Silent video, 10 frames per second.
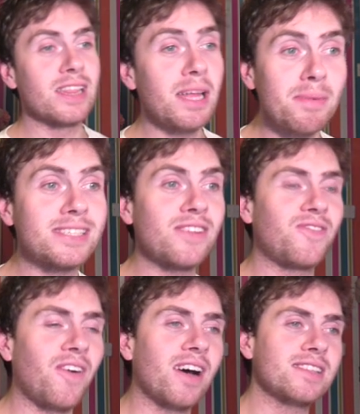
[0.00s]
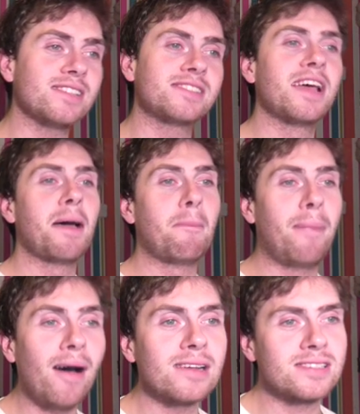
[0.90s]
unlimited funds,
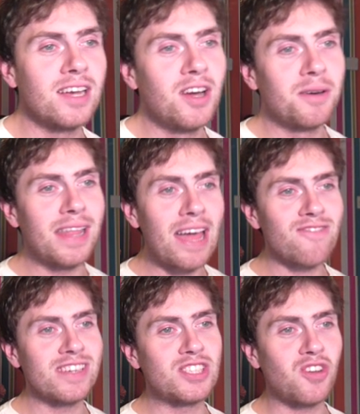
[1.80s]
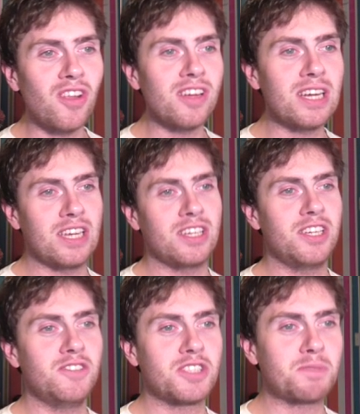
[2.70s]
but with every dollar
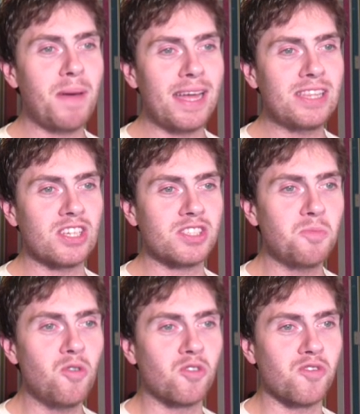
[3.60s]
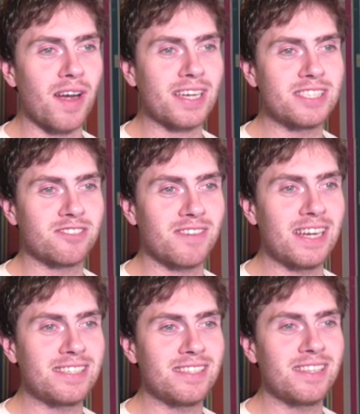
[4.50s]
you spend, a small crack is
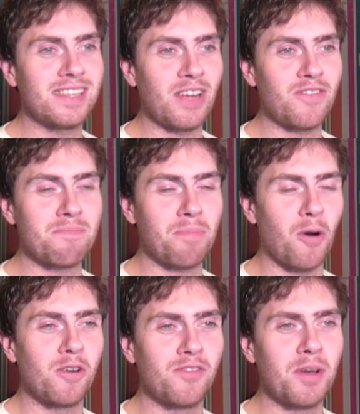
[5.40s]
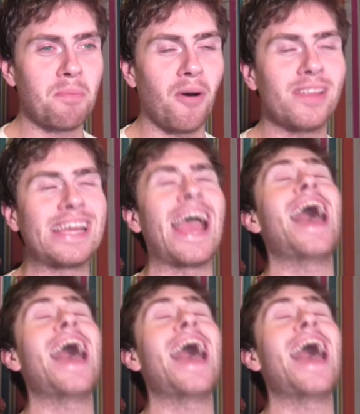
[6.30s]
created in a different bone of your body.